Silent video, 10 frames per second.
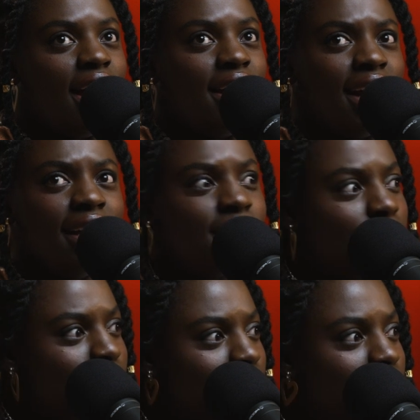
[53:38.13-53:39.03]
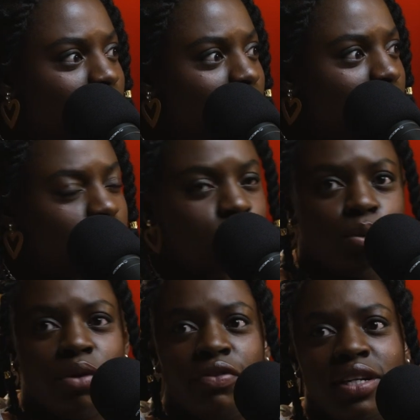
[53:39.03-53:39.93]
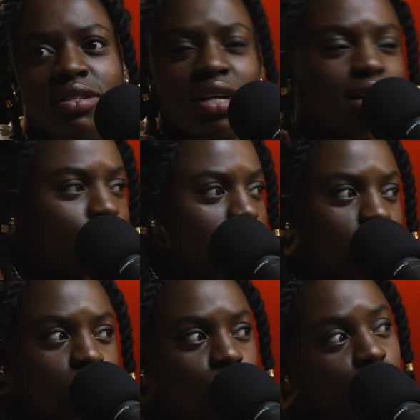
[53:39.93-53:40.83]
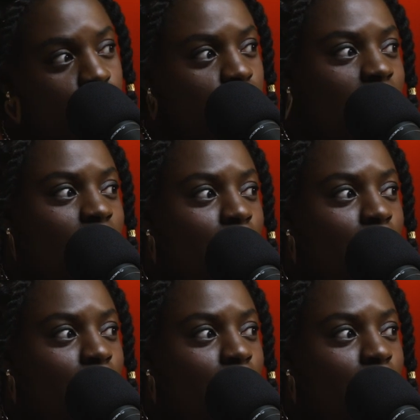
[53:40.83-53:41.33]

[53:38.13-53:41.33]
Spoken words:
liked them as when we were friends. Like it was cool.